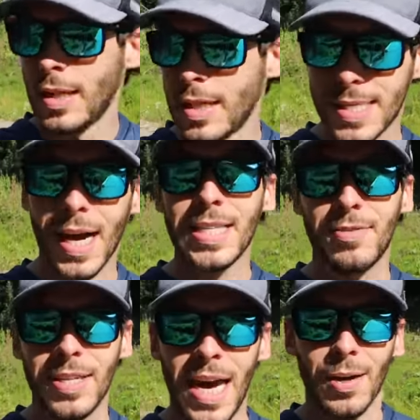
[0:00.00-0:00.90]
the size
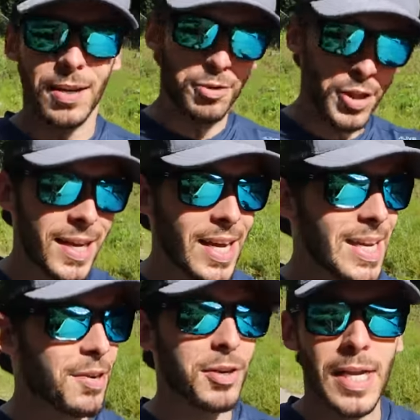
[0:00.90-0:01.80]
of it now, kind of check
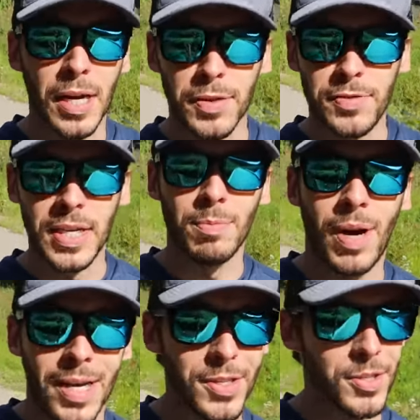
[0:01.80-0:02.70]
in every ten or fifteen
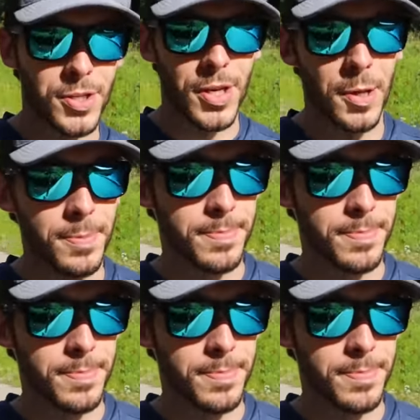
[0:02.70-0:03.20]
miles or so.